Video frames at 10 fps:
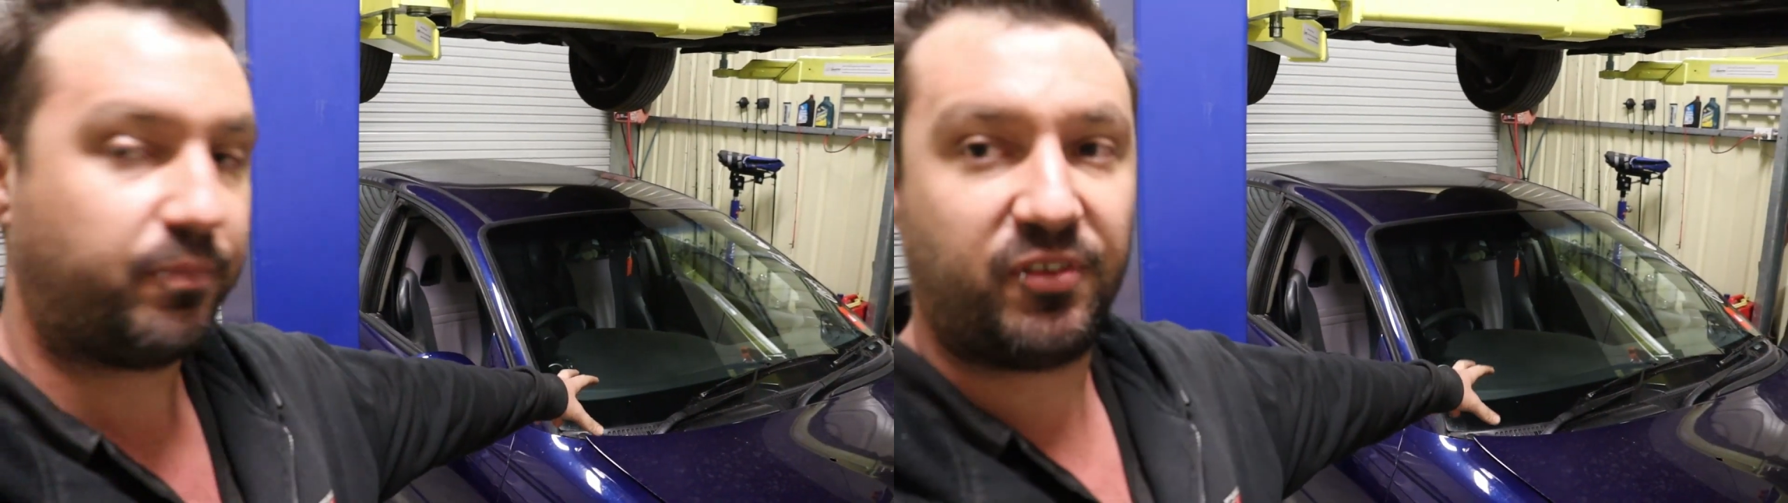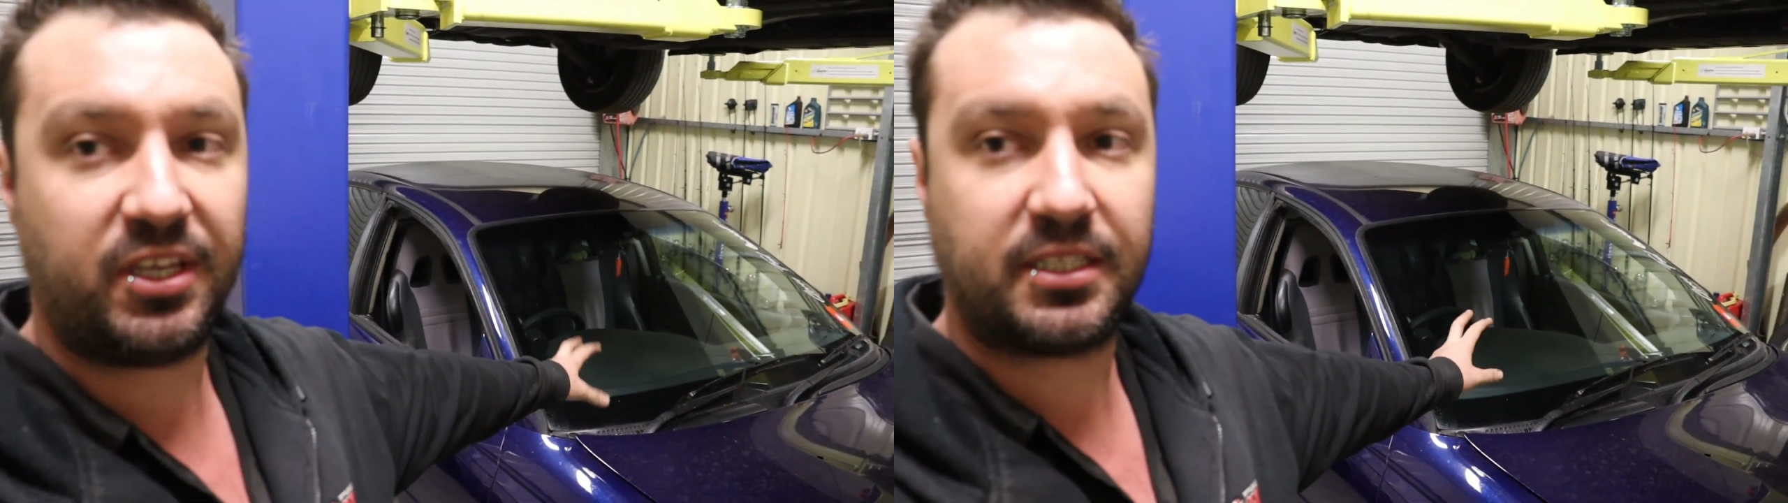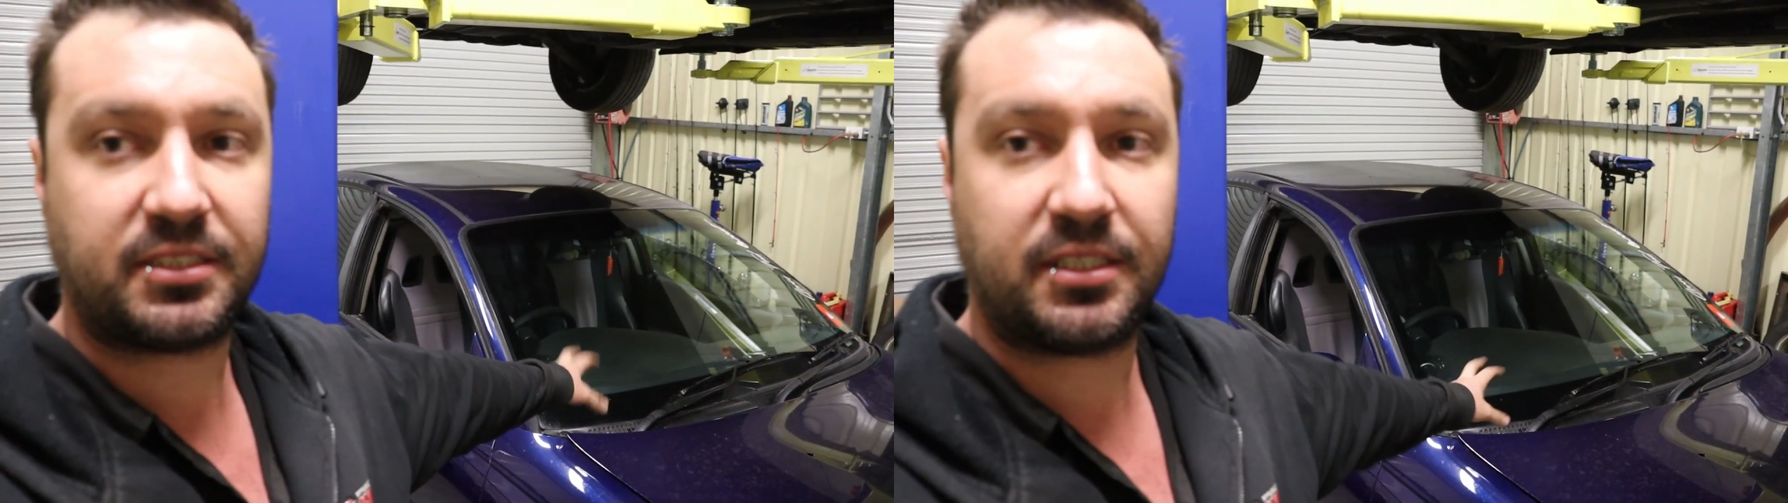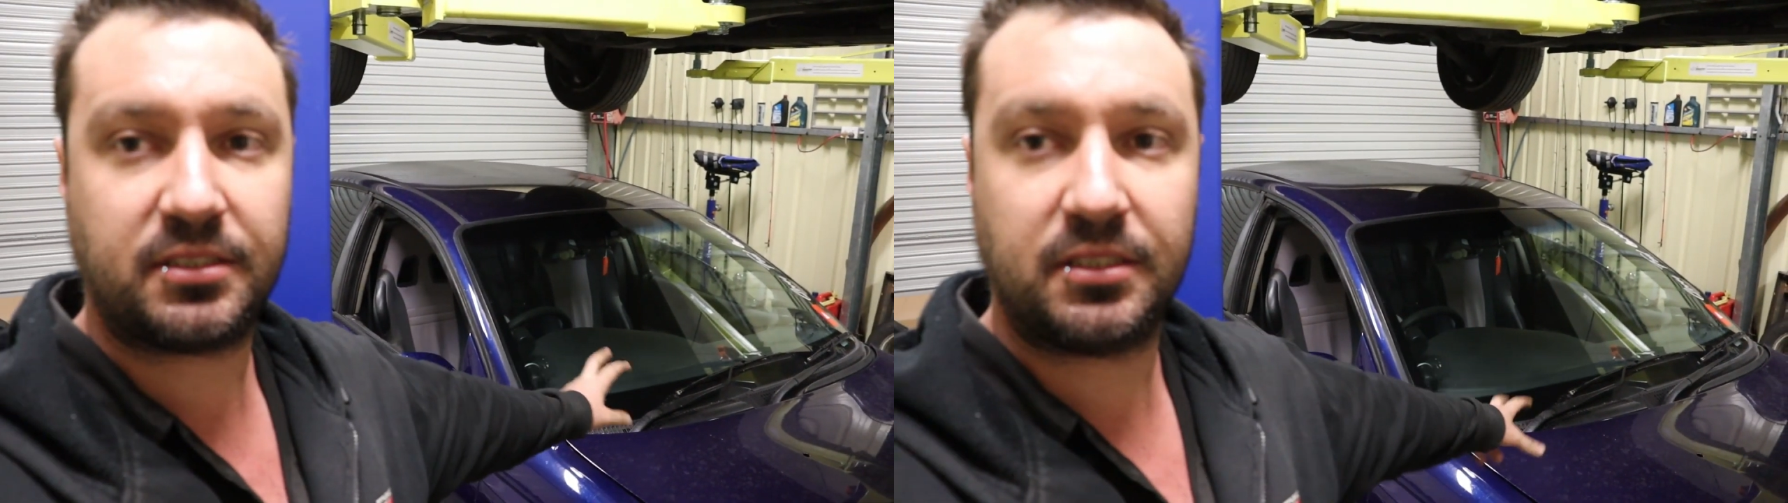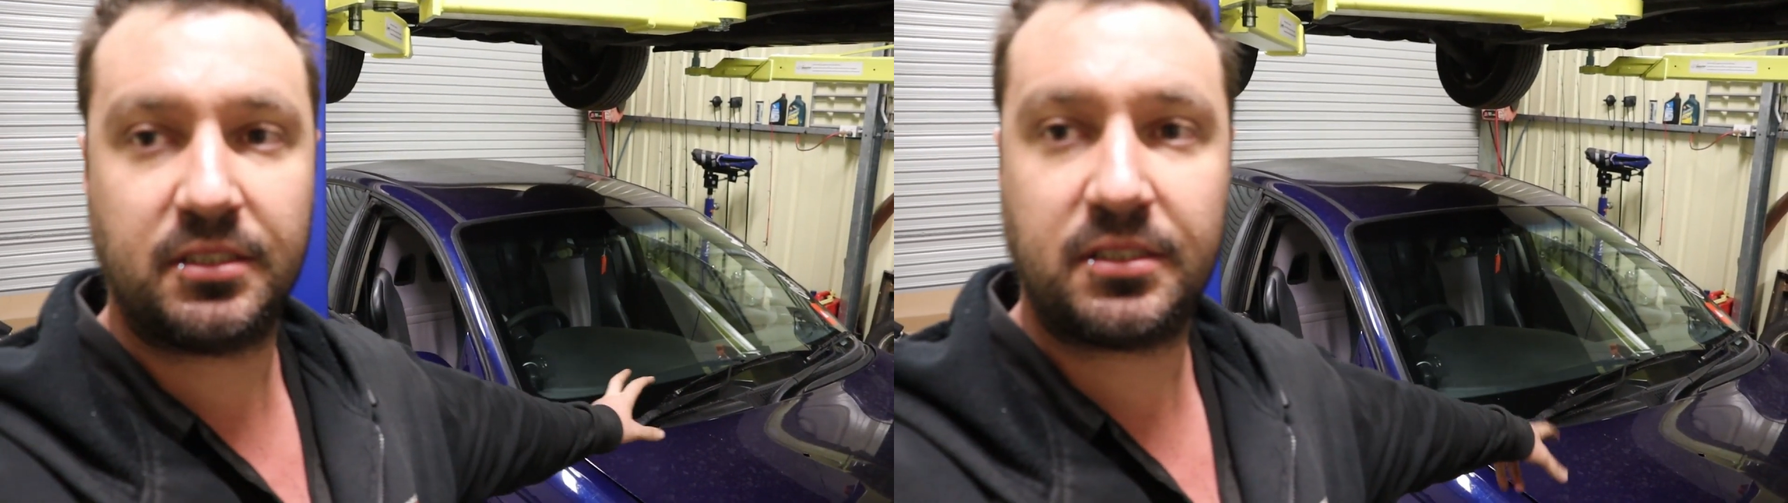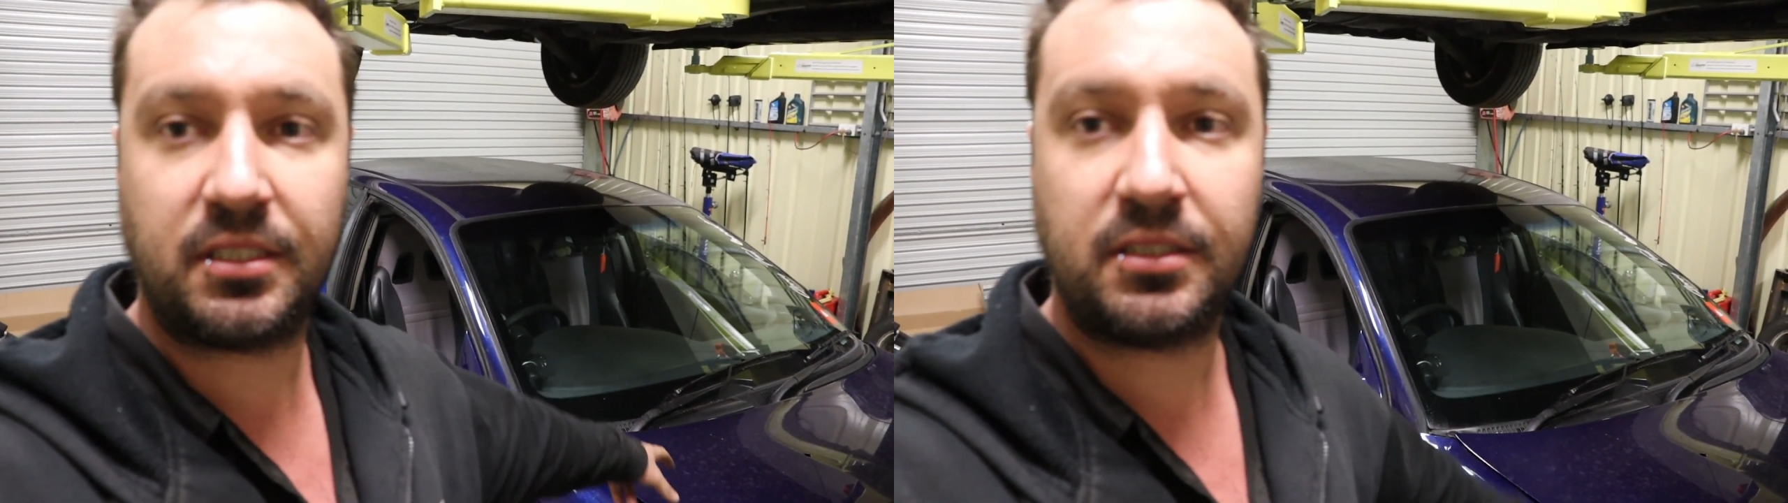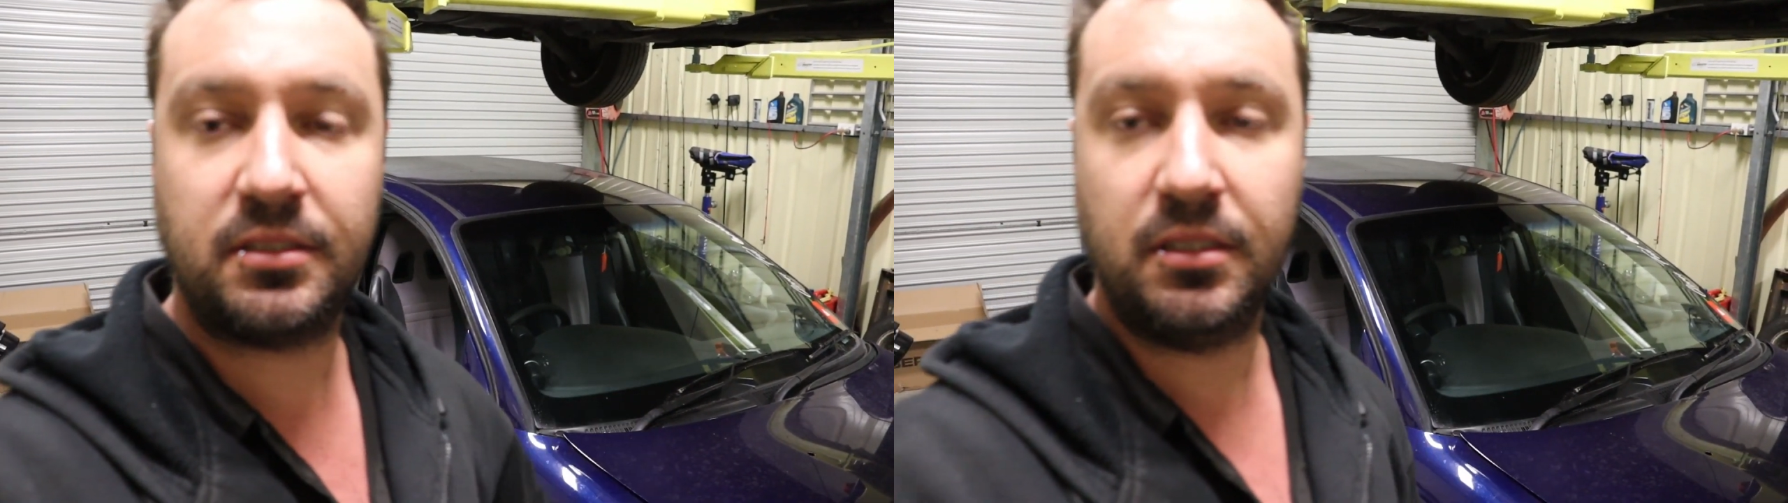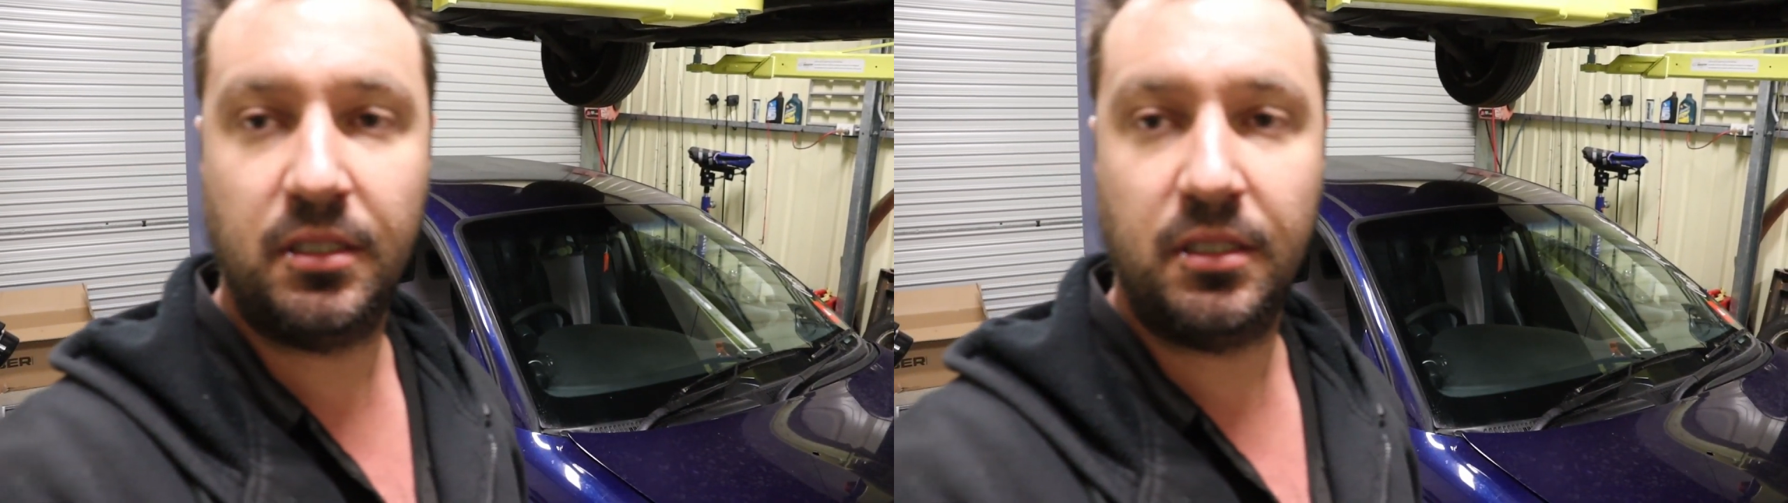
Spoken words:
VSS in this thing,